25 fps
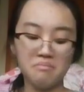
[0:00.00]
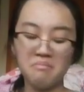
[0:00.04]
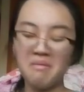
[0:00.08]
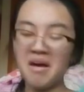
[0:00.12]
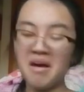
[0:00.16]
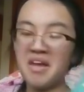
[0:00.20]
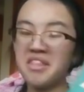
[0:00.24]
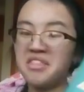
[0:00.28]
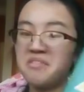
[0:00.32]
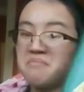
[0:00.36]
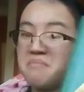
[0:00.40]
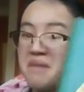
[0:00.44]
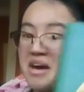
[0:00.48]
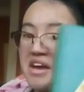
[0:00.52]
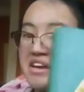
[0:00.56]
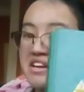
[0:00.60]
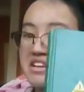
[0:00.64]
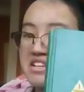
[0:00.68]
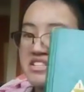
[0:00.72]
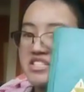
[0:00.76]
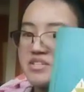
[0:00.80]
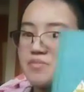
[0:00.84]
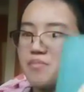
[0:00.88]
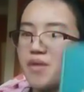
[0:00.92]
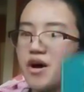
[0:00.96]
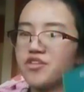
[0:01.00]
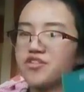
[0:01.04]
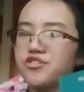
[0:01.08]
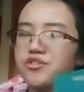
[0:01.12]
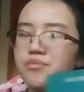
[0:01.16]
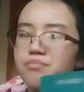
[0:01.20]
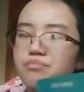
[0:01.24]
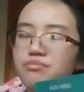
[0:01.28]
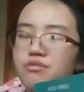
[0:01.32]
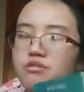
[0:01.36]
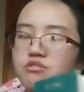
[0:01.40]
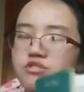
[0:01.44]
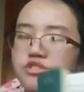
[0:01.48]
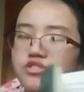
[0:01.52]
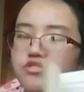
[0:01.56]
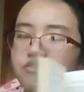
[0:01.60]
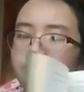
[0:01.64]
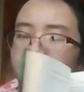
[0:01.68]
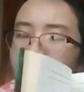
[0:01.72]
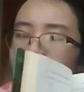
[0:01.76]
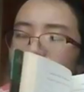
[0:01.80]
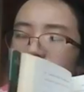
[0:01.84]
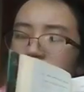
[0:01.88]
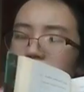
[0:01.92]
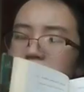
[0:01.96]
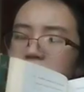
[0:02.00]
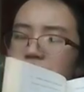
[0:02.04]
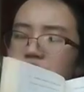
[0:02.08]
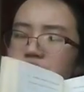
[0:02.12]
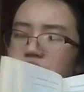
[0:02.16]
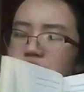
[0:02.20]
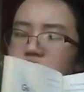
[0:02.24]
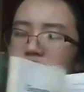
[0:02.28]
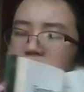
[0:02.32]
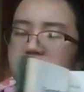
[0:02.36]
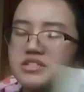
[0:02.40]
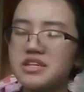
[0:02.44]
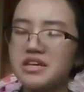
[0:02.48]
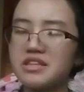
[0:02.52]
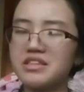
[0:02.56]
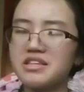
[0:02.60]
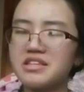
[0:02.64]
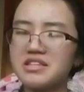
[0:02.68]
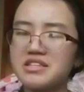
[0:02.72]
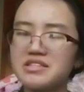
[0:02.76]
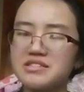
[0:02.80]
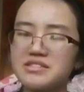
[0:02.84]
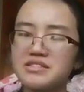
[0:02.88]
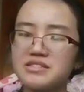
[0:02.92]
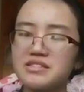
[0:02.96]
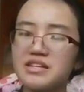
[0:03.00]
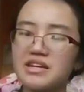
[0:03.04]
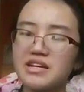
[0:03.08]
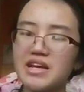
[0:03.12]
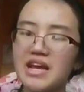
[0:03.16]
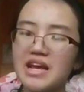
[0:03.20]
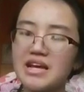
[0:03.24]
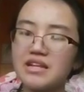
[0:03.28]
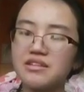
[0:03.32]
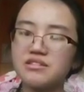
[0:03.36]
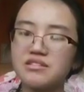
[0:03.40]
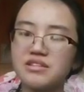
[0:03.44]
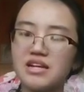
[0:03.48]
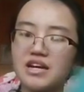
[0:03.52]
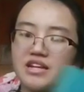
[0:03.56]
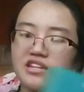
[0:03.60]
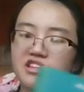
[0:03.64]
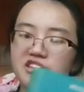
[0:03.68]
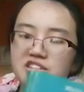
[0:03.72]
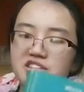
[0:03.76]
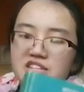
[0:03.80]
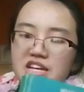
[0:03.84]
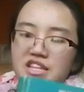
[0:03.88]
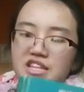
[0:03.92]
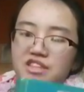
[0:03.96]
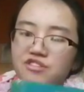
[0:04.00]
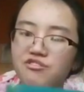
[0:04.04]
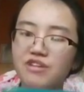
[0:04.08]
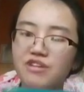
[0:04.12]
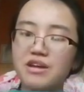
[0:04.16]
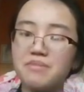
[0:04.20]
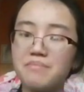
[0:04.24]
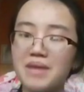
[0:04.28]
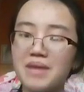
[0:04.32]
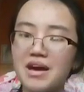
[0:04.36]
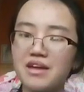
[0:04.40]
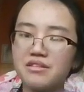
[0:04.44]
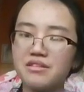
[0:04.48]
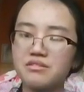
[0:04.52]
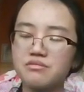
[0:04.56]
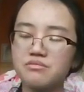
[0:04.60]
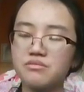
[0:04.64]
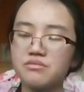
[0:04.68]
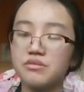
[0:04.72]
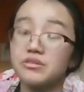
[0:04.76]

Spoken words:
mathematics, a modern approach. Flipping through this, I think this is like 8th, 9th, 10th grade math,